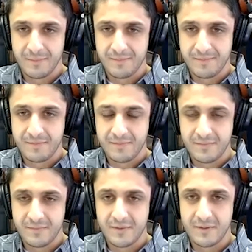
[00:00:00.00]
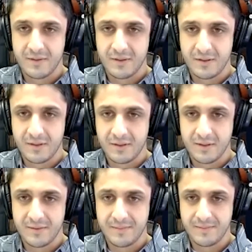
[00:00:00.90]

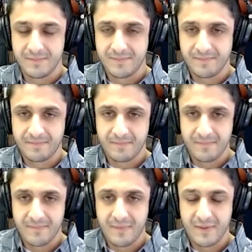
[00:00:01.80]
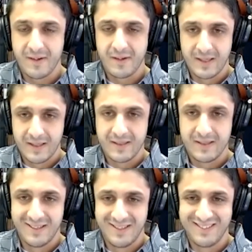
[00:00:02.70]

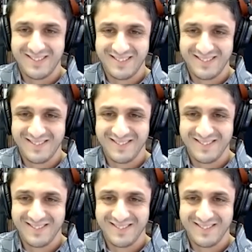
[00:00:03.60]
No words are spoken by the person on screen.